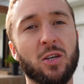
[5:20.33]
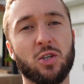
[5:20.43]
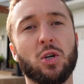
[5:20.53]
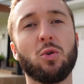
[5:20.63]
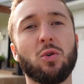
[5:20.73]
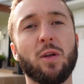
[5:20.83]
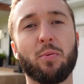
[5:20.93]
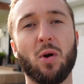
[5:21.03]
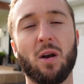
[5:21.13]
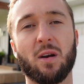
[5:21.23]
Two, the
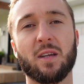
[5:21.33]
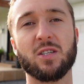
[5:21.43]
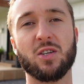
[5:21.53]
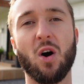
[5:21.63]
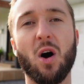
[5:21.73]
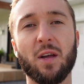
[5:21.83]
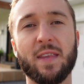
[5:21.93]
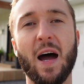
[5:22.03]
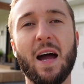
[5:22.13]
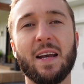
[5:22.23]
product is not
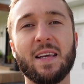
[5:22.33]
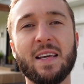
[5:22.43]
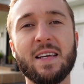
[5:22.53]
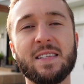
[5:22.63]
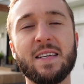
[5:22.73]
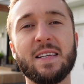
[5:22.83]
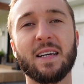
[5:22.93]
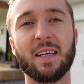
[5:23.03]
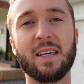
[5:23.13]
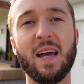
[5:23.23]
that easy
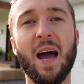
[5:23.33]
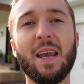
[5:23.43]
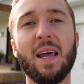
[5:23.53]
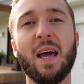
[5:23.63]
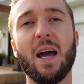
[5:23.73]
to get.